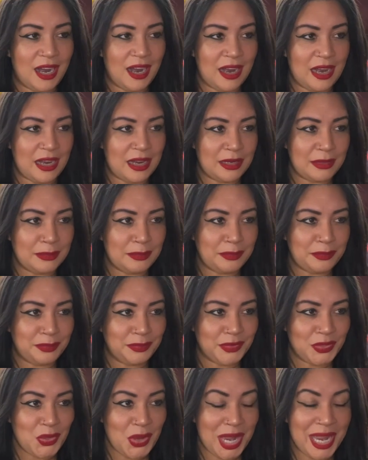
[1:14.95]
Um,
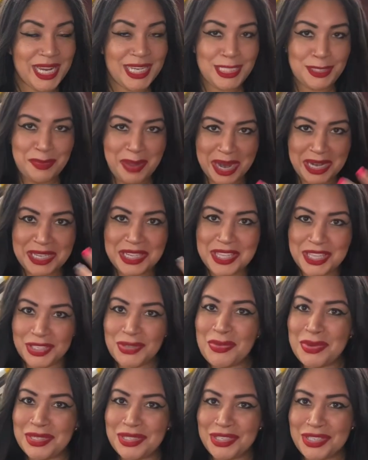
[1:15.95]
so I expect
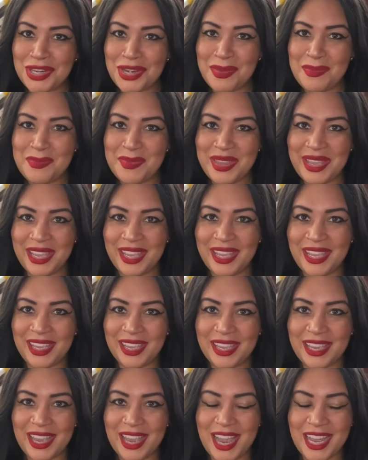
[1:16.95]
this one's going to
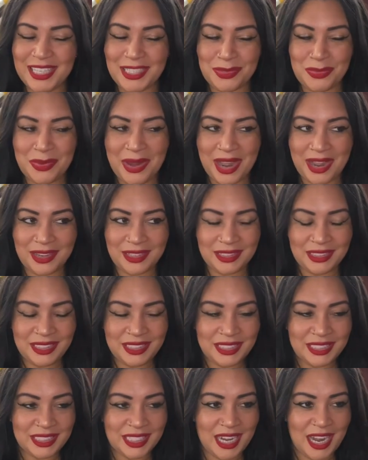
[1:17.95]
be as well.